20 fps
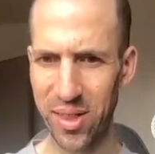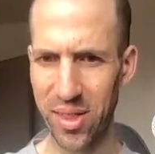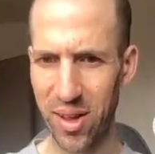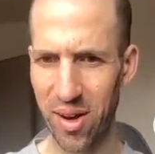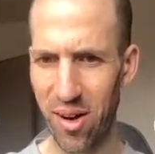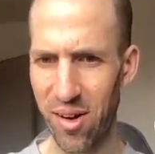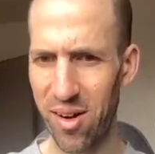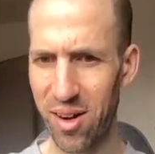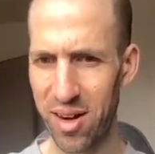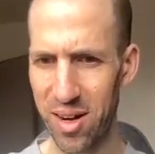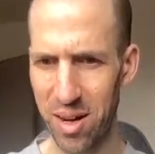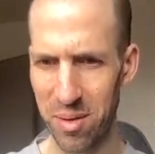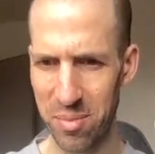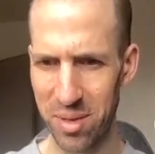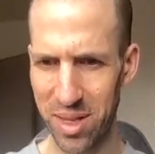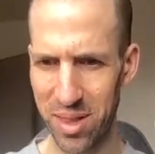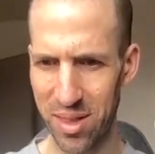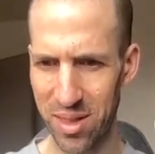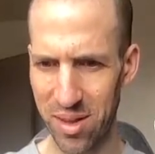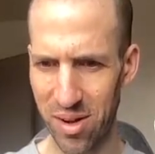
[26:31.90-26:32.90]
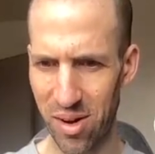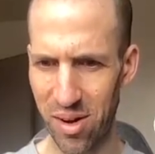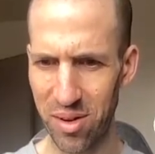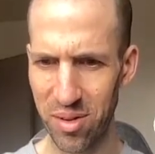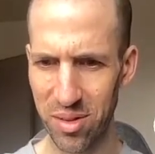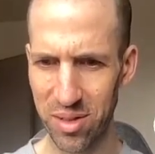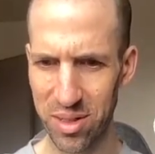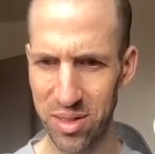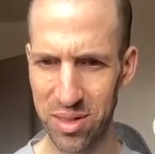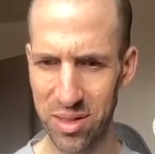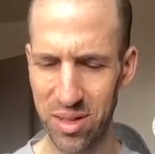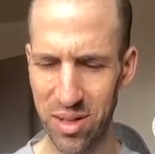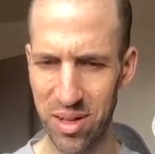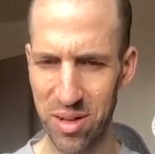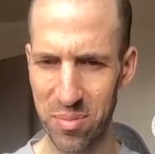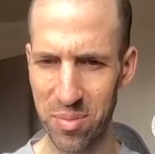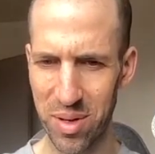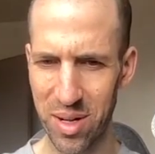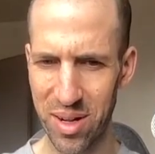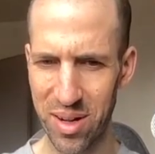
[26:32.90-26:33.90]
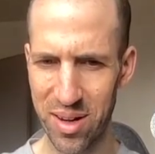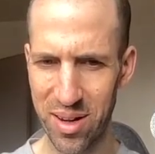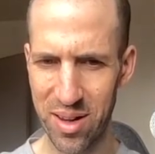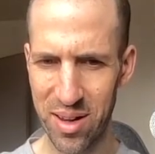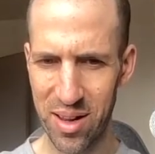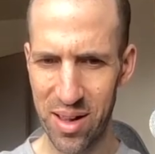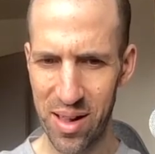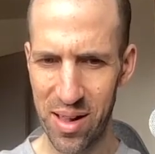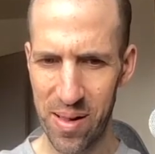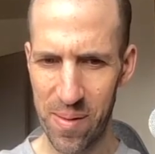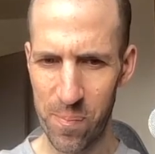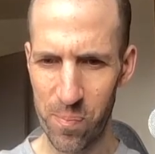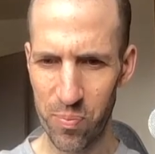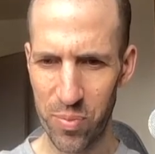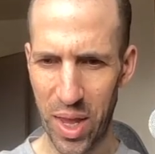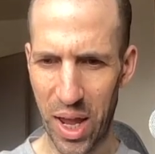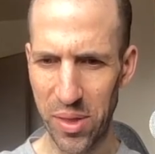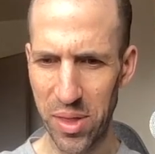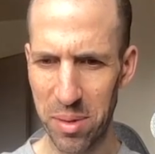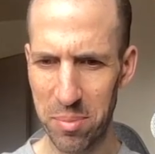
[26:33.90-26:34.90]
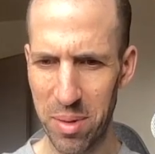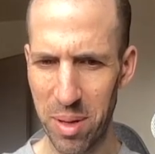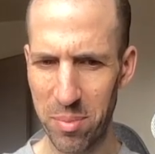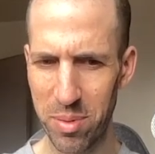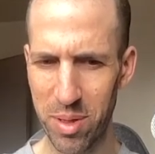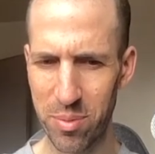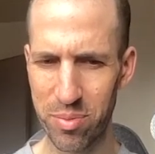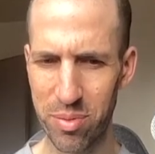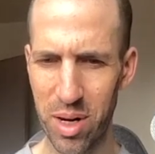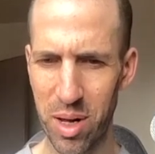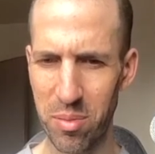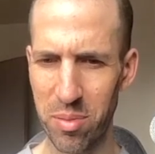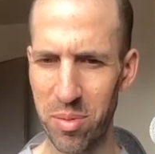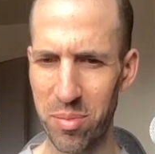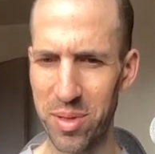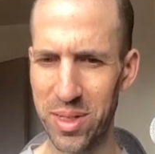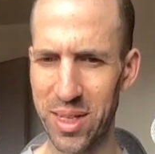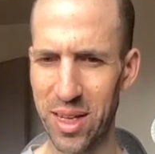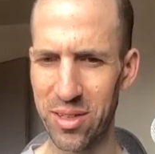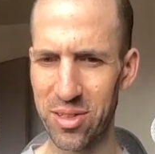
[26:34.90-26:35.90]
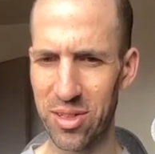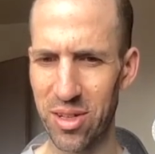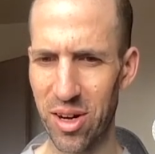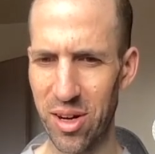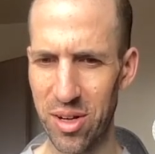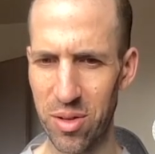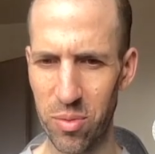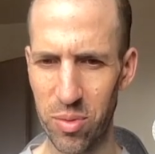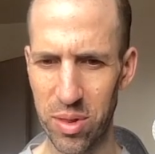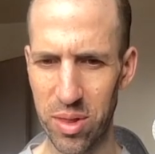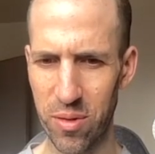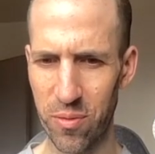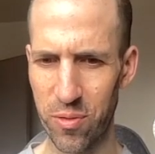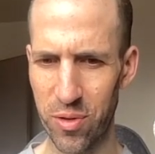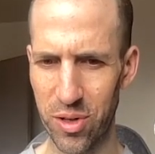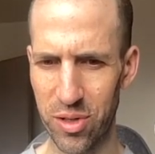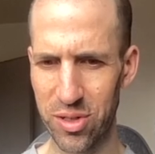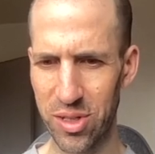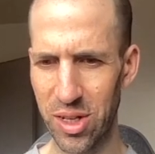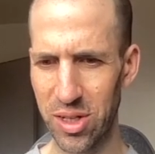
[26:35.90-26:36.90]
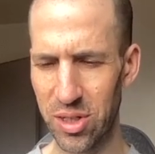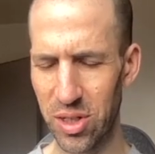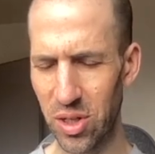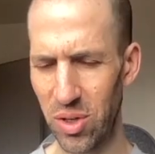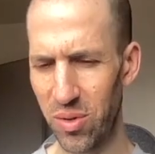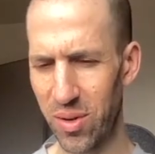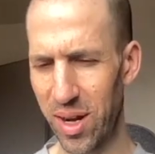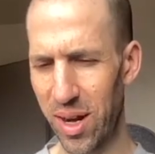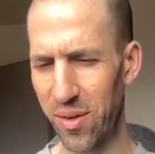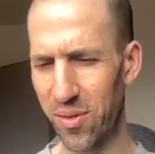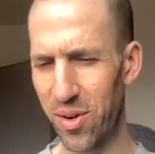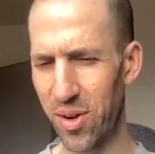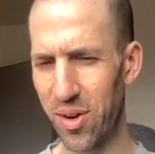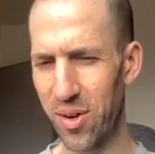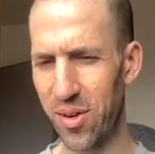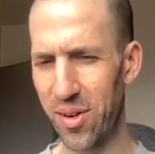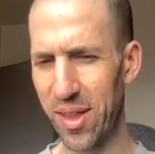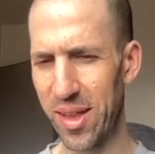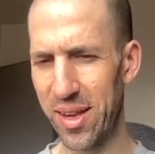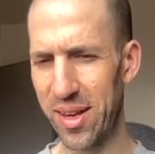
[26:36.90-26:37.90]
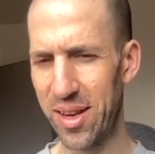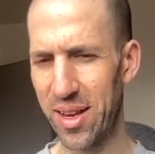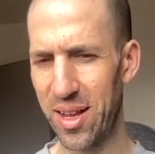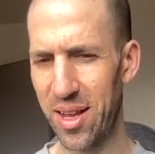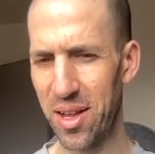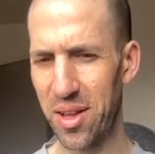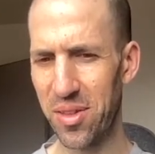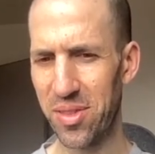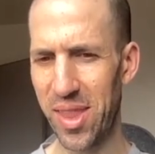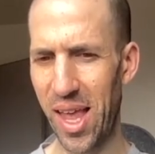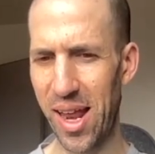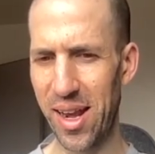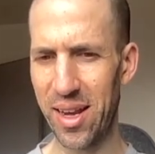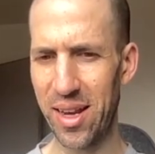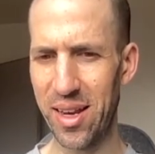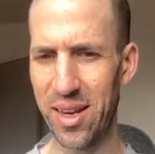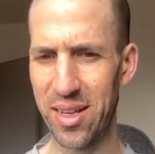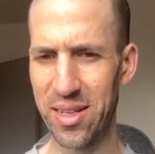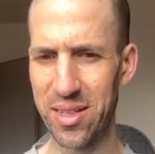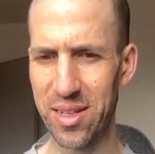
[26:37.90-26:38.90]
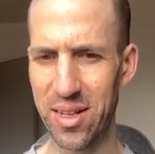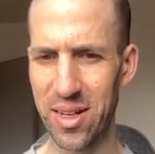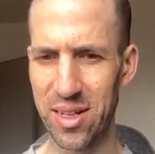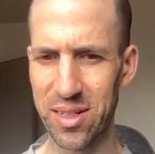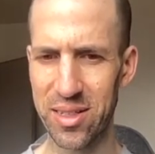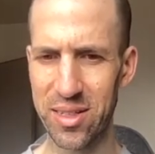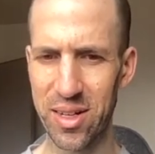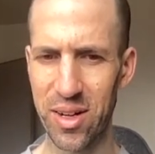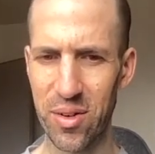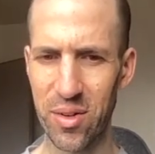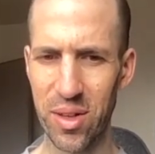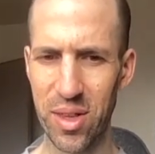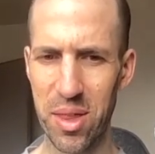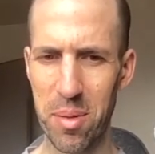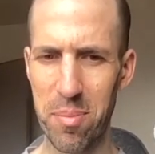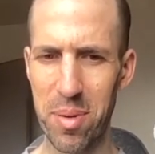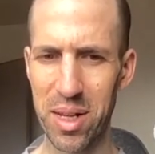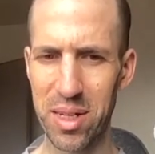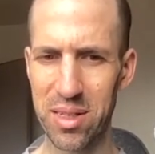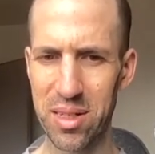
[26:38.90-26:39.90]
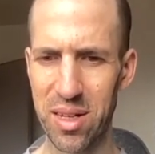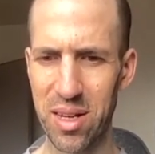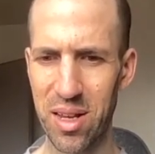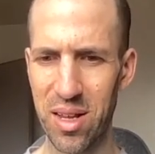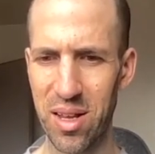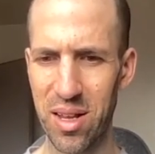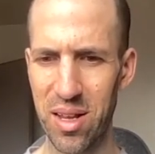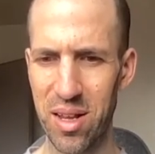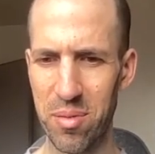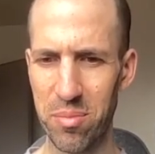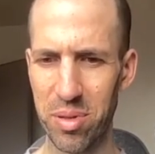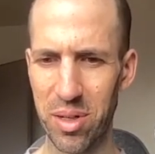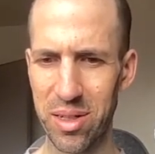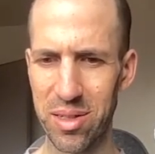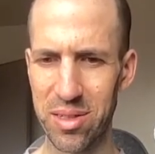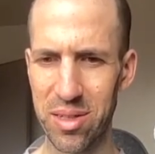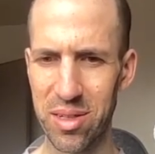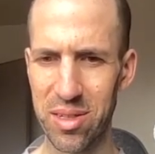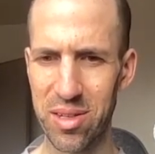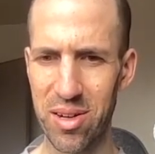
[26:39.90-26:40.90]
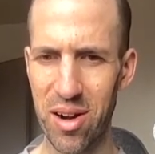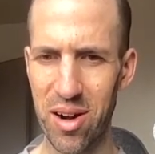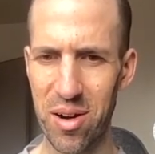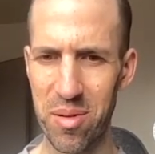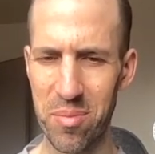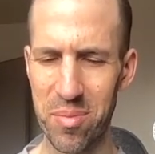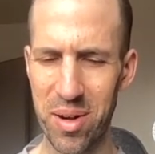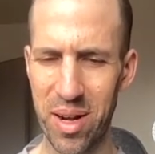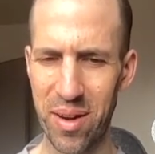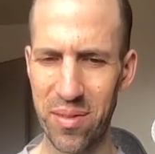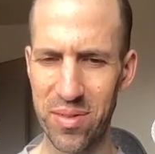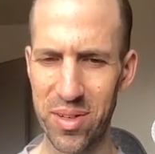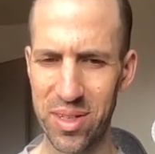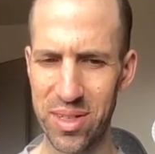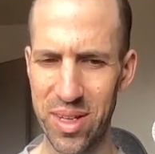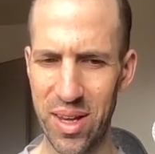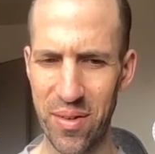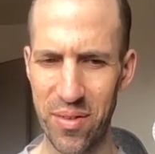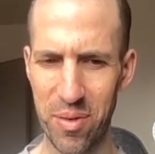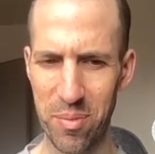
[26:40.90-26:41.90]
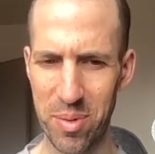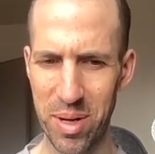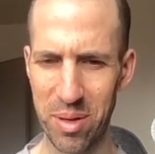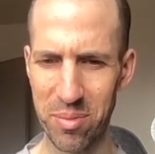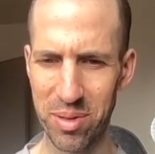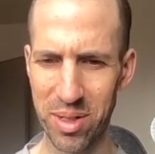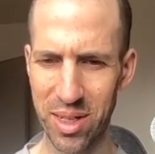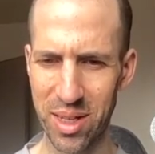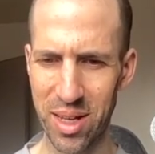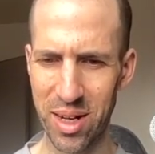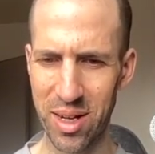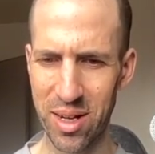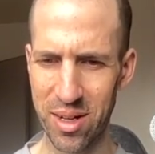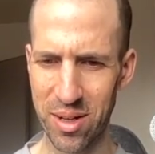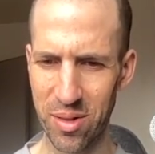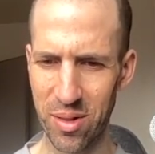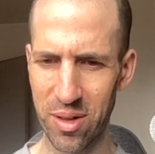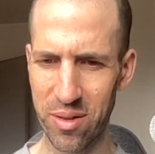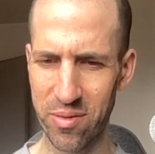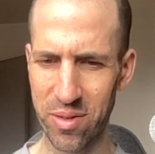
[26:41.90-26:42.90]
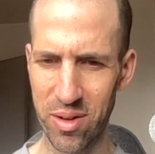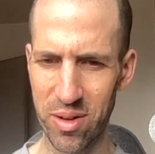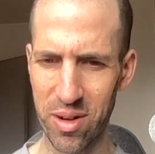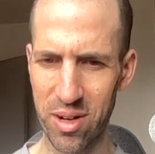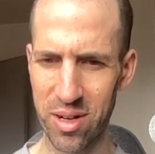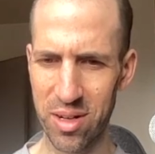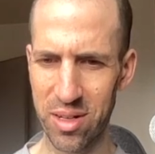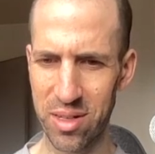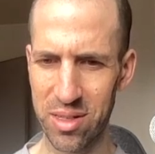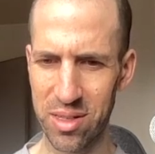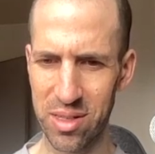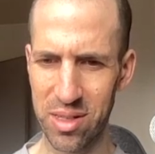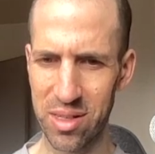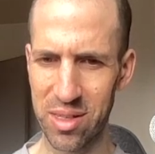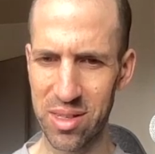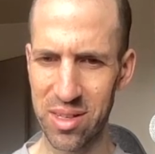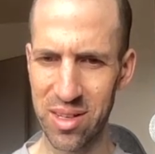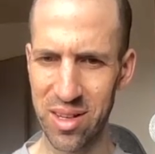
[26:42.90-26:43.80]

the art. I mean, the art looks good, but I think maybe the problem is I started with the first issue, and I've heard that that isn't necessarily the best place to start. But I've just never been able to get into Love and Rockets. It's